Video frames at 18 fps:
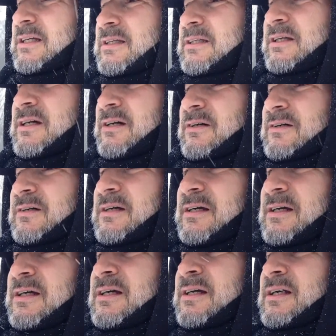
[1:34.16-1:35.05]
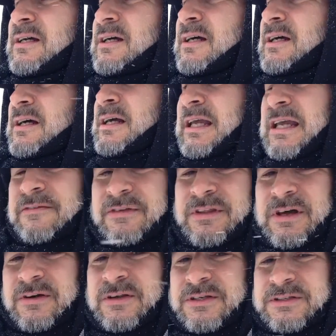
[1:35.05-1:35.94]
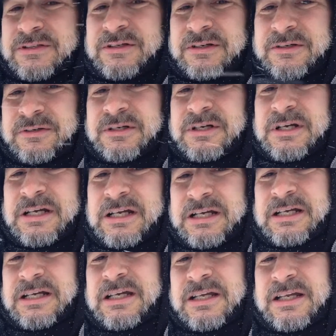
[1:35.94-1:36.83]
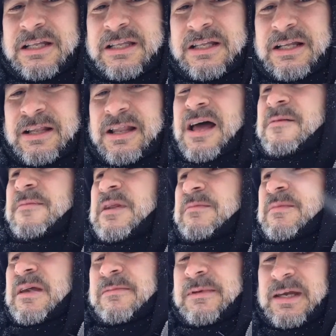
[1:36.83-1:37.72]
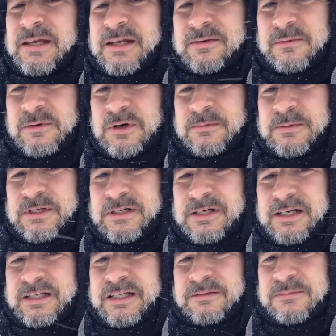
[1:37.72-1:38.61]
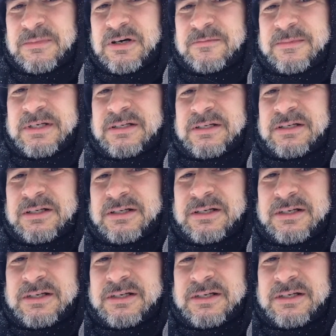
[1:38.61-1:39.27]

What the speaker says: So, even though it's true, the climate may be getting warmer at the moment.